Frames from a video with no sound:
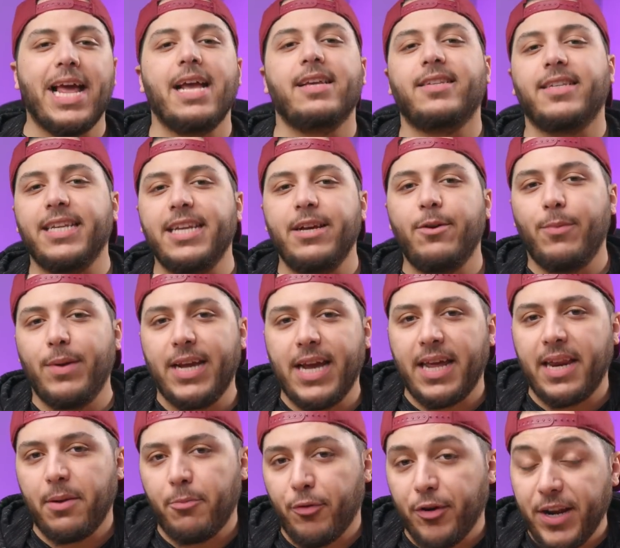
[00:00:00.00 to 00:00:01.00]
lastly, we
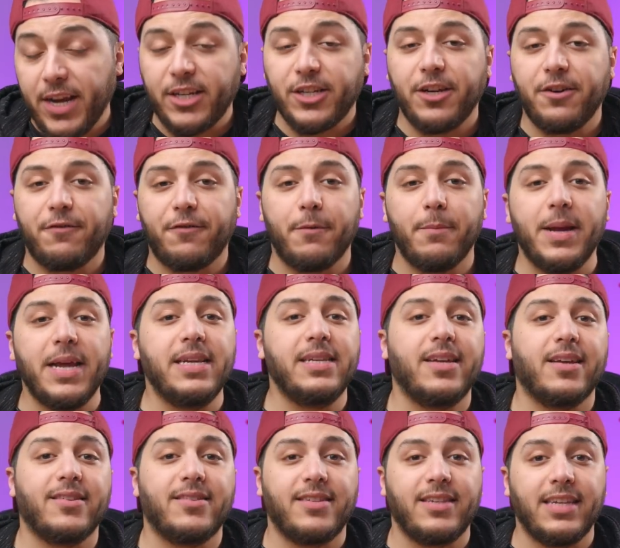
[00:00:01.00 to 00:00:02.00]
got a prediction from
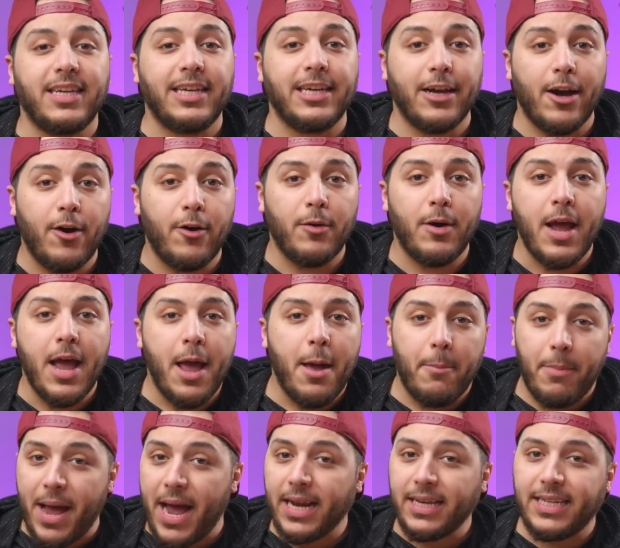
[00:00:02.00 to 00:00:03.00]
Intel CEO
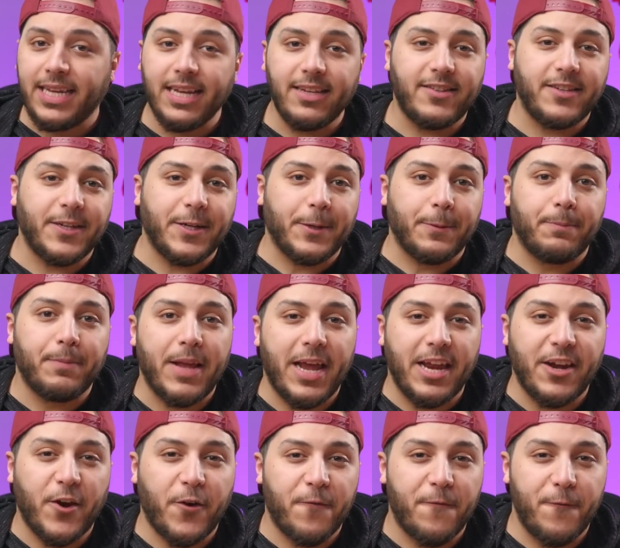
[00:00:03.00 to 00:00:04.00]
Pat Gelsinger,
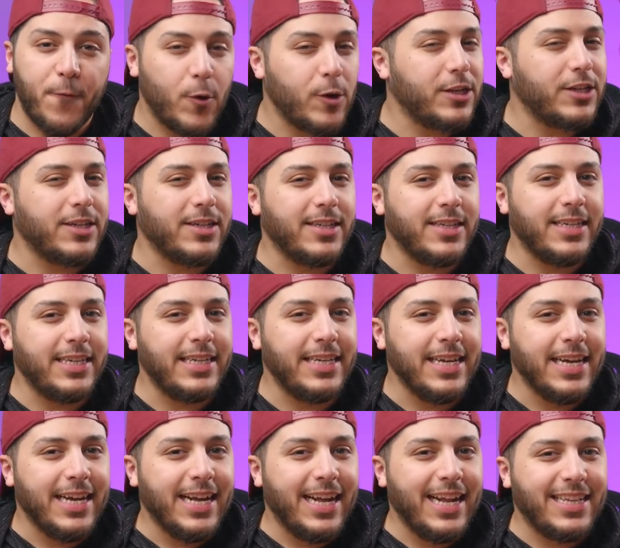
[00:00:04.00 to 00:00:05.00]
and
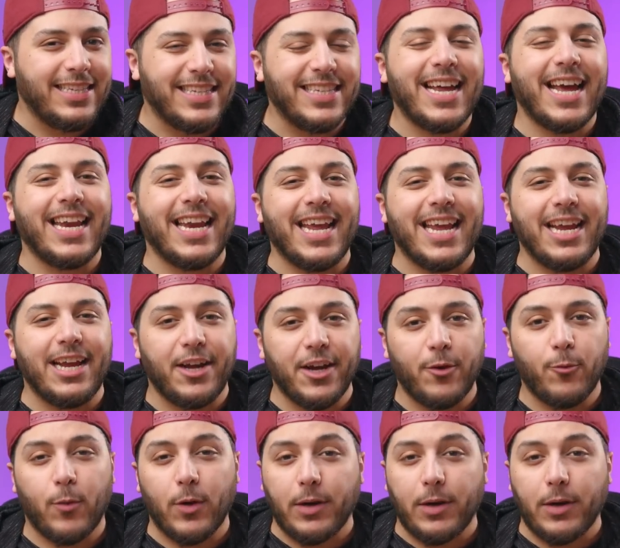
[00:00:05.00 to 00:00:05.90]
unfortunately, it's not a good